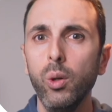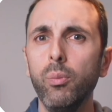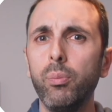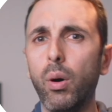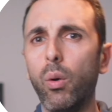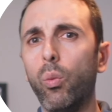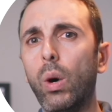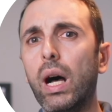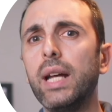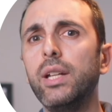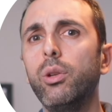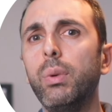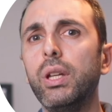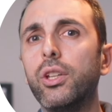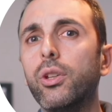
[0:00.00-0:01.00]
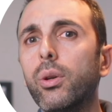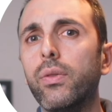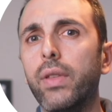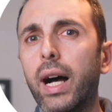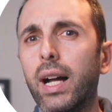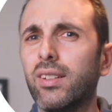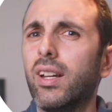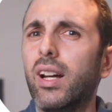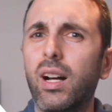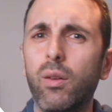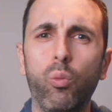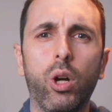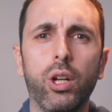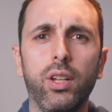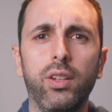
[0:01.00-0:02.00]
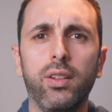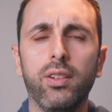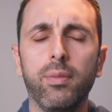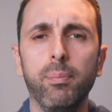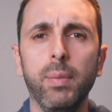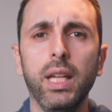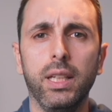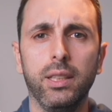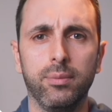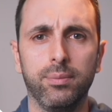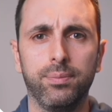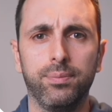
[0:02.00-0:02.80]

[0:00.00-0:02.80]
But why do we do that, and what does this mean?